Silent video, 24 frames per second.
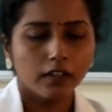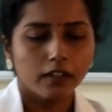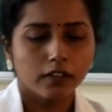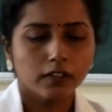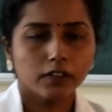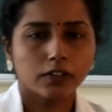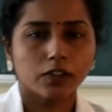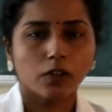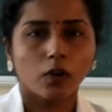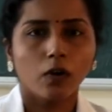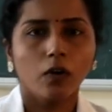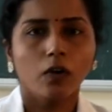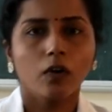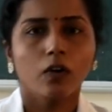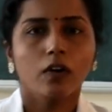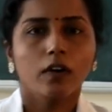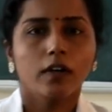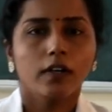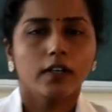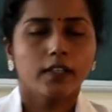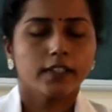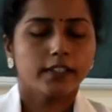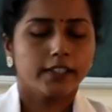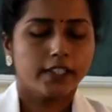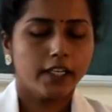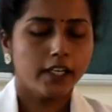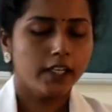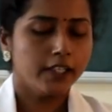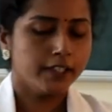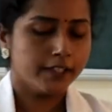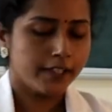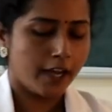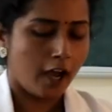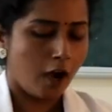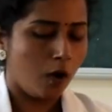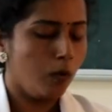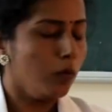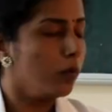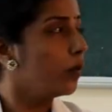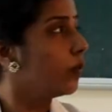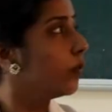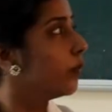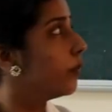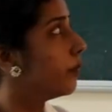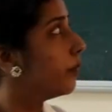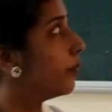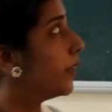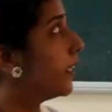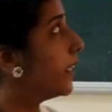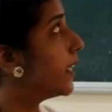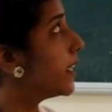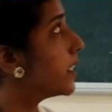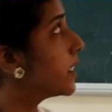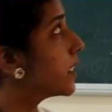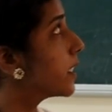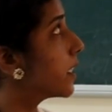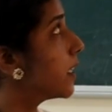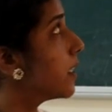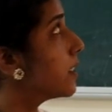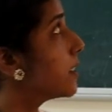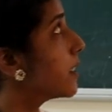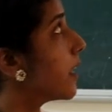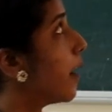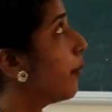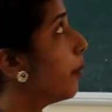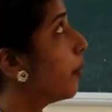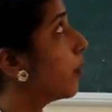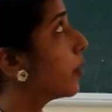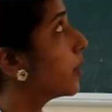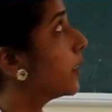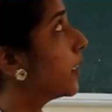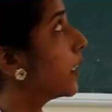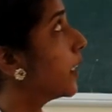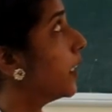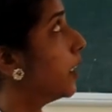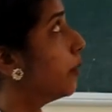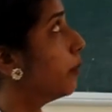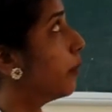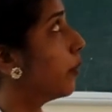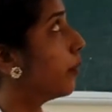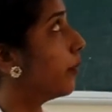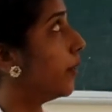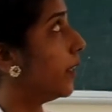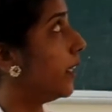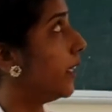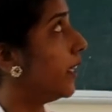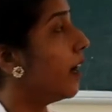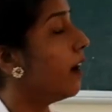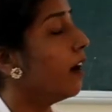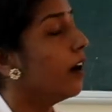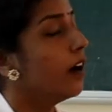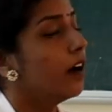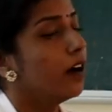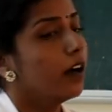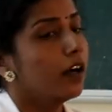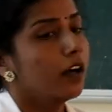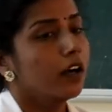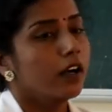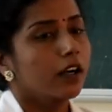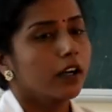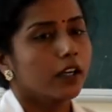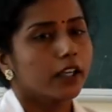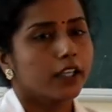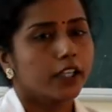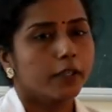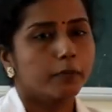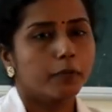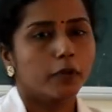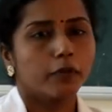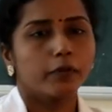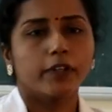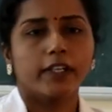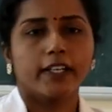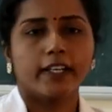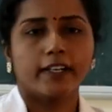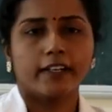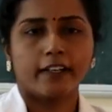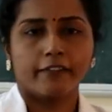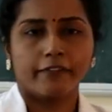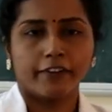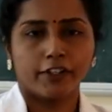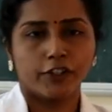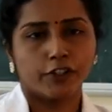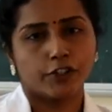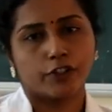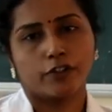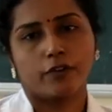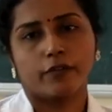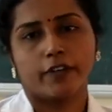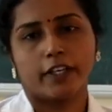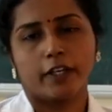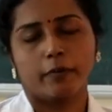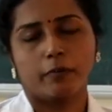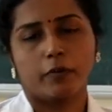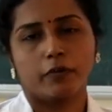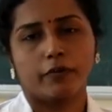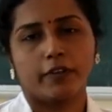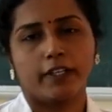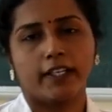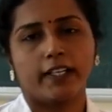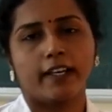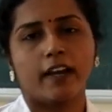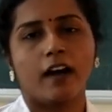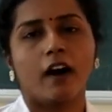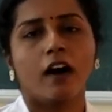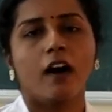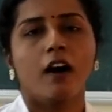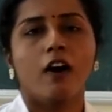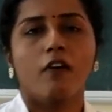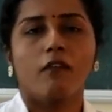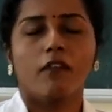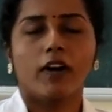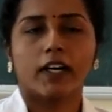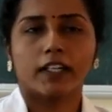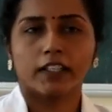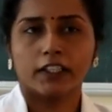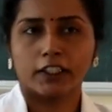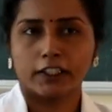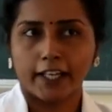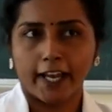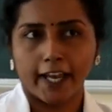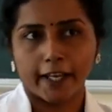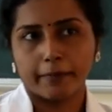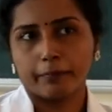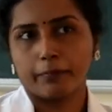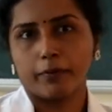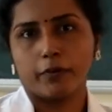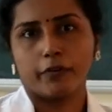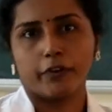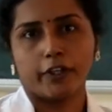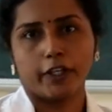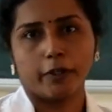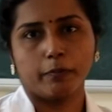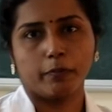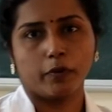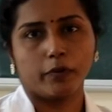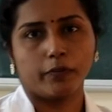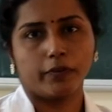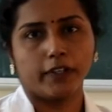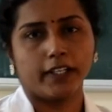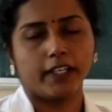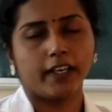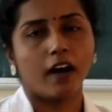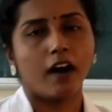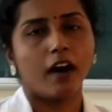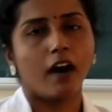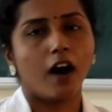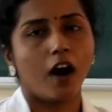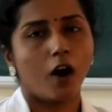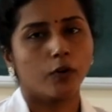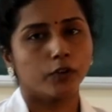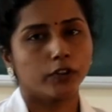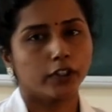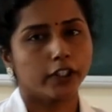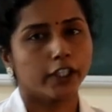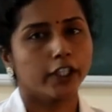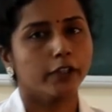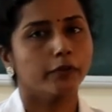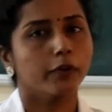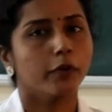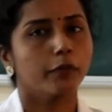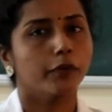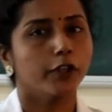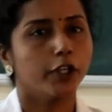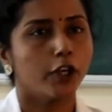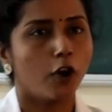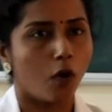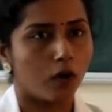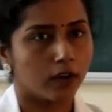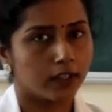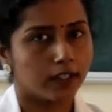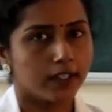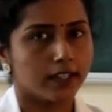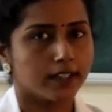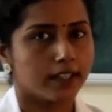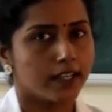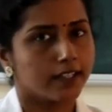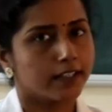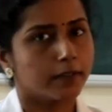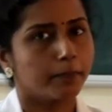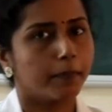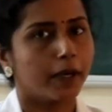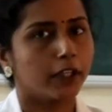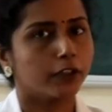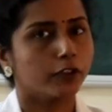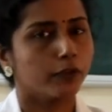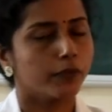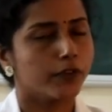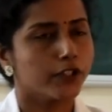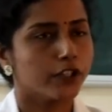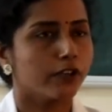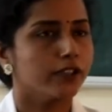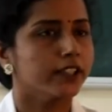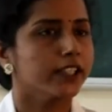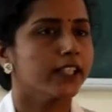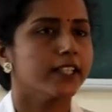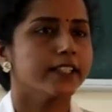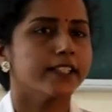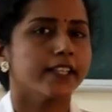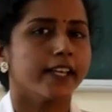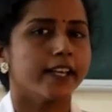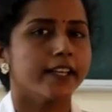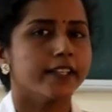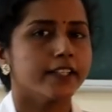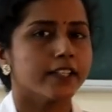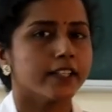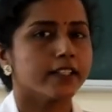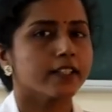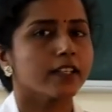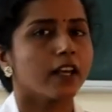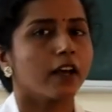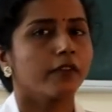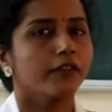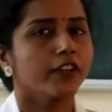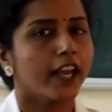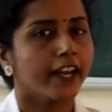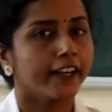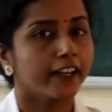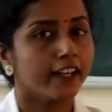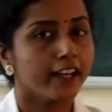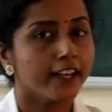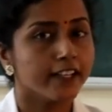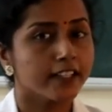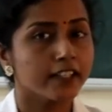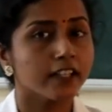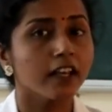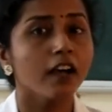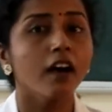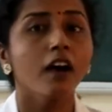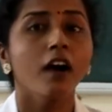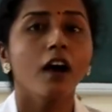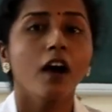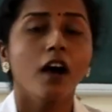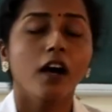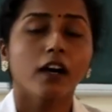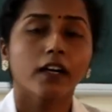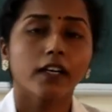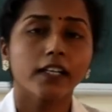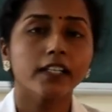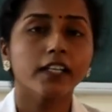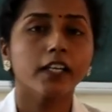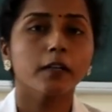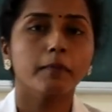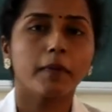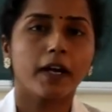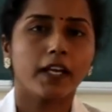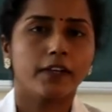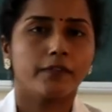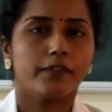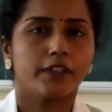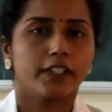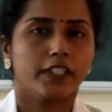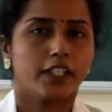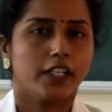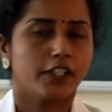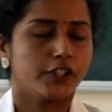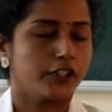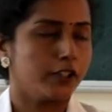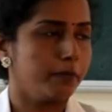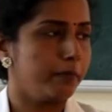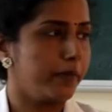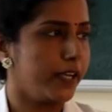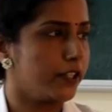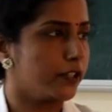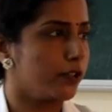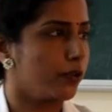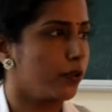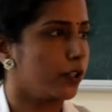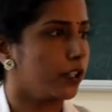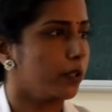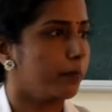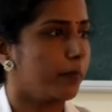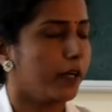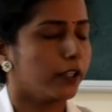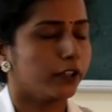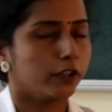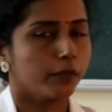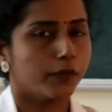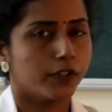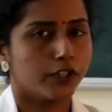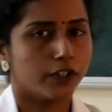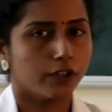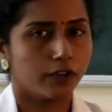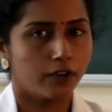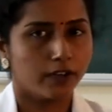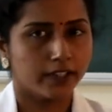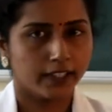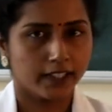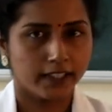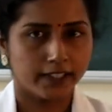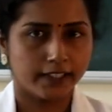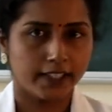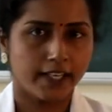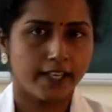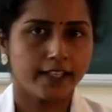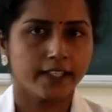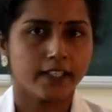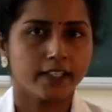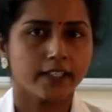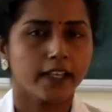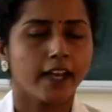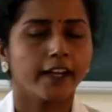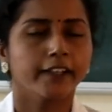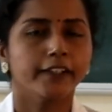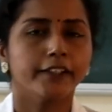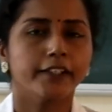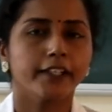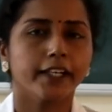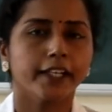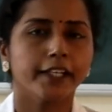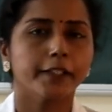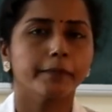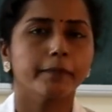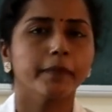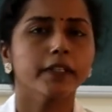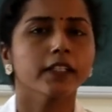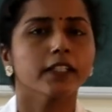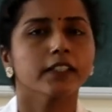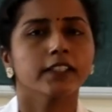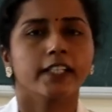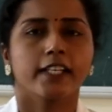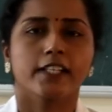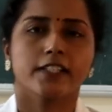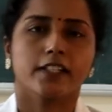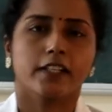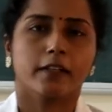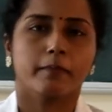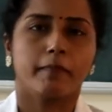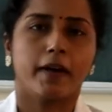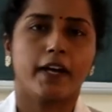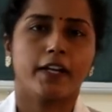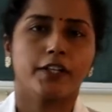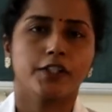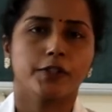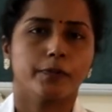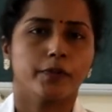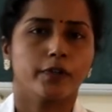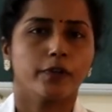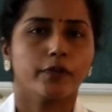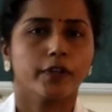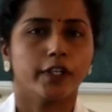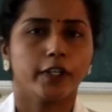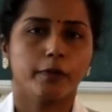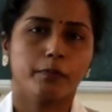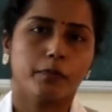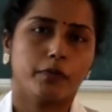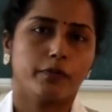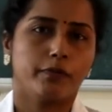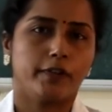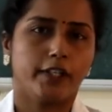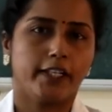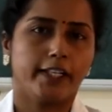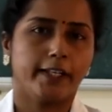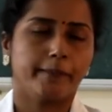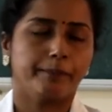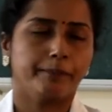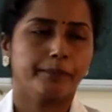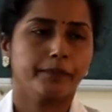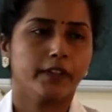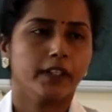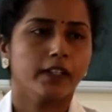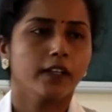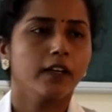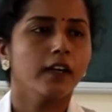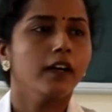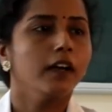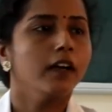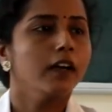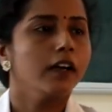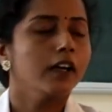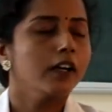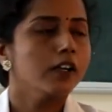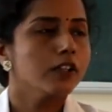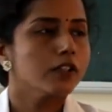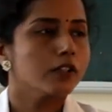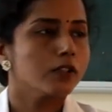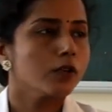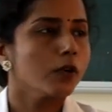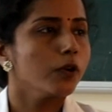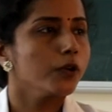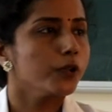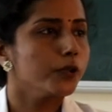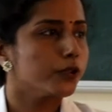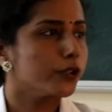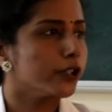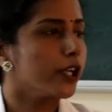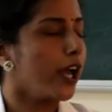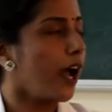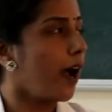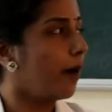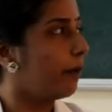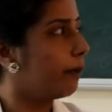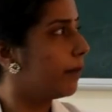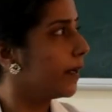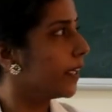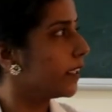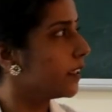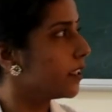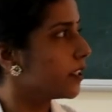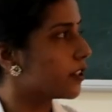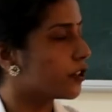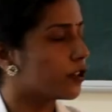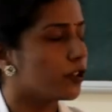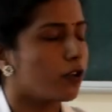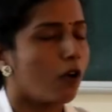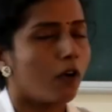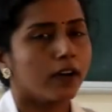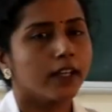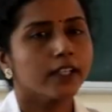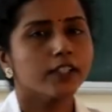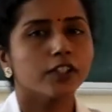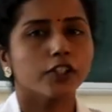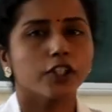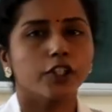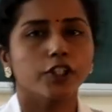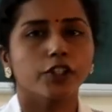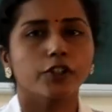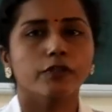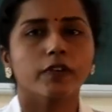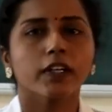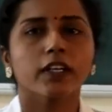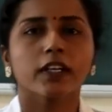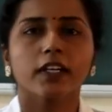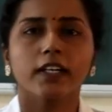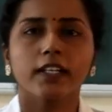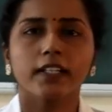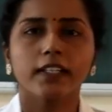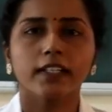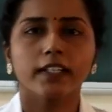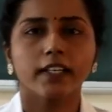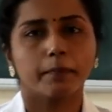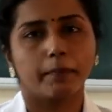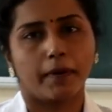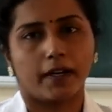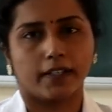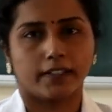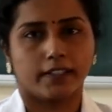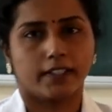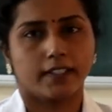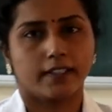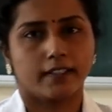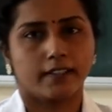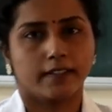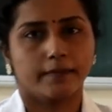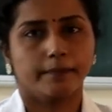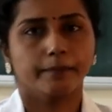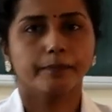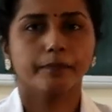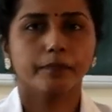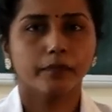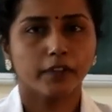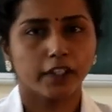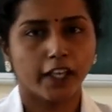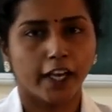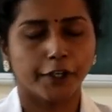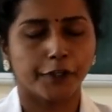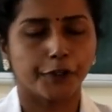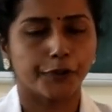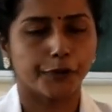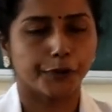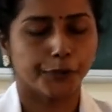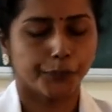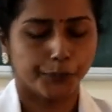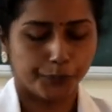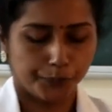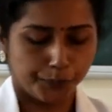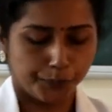So, till now, we discuss about the hemophilia, definition of hemophilia, what are the type of hemophilia, how the hemophilia occurs at the pathophysiological changes. We analyze the clinical manifestation based on the pathophysiological changes, and treatment, nursing management of hemophilia. So, you should apply this knowledge in your clinical practice. Thank you.